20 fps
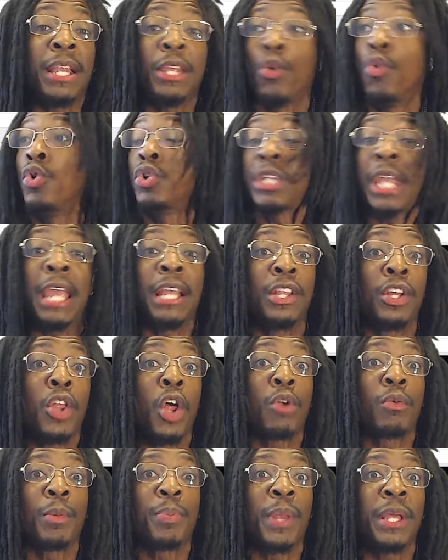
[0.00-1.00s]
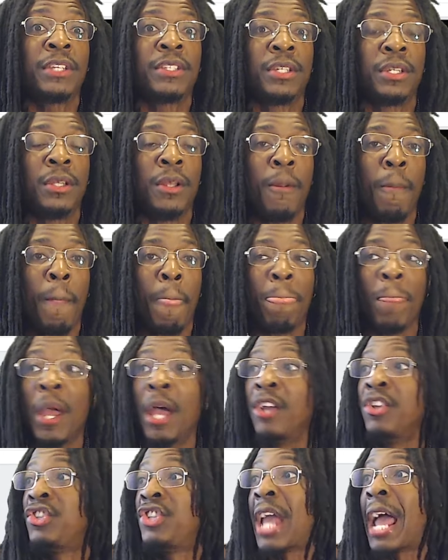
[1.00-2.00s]
Who is Caitlin Clark replacing?
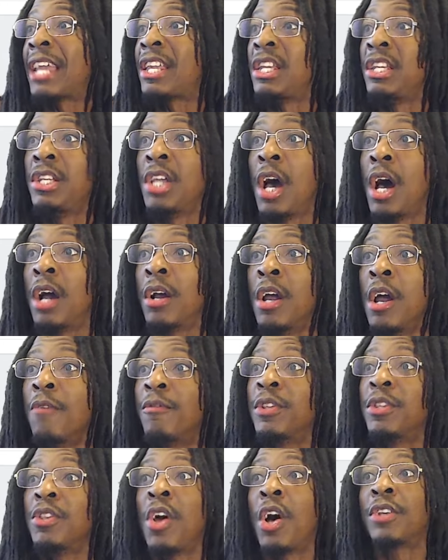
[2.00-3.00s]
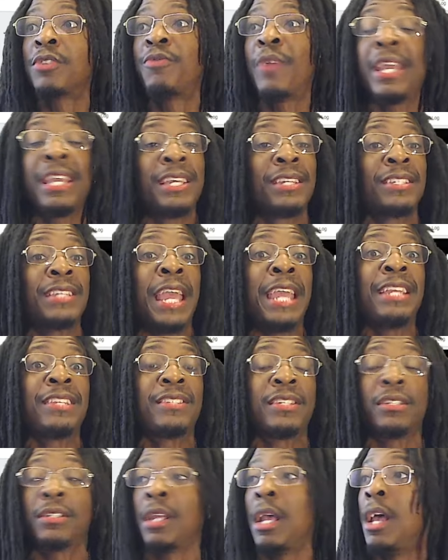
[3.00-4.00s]
Jackie Young for the Las Vegas
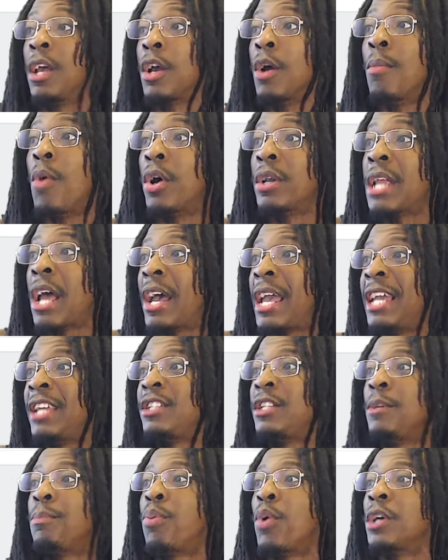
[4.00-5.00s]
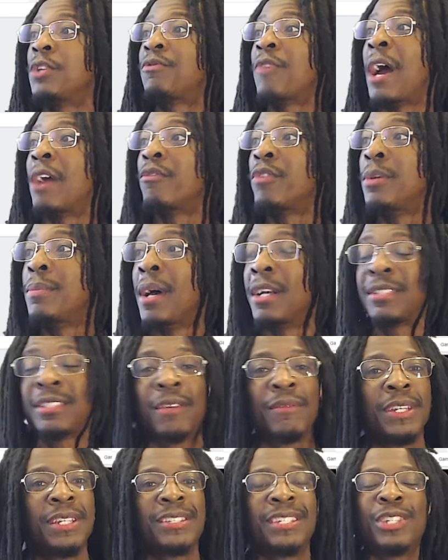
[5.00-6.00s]
Aces. Come on now, 18 points, 5 rebounds,
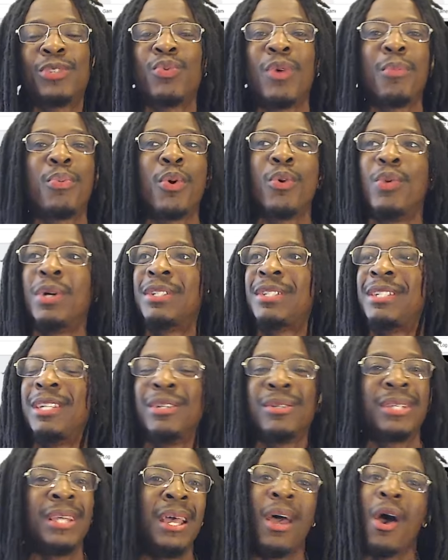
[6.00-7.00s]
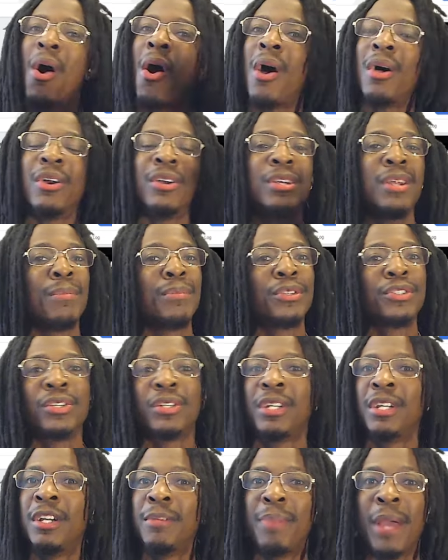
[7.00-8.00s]
7 assists, 1.1 steals. All her numbers are
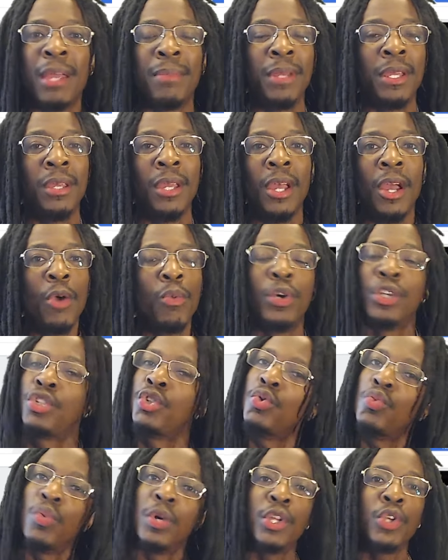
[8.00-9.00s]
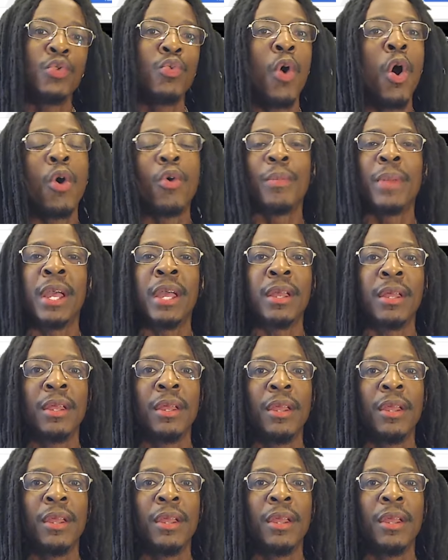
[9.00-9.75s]
good, baby. What do you want, man?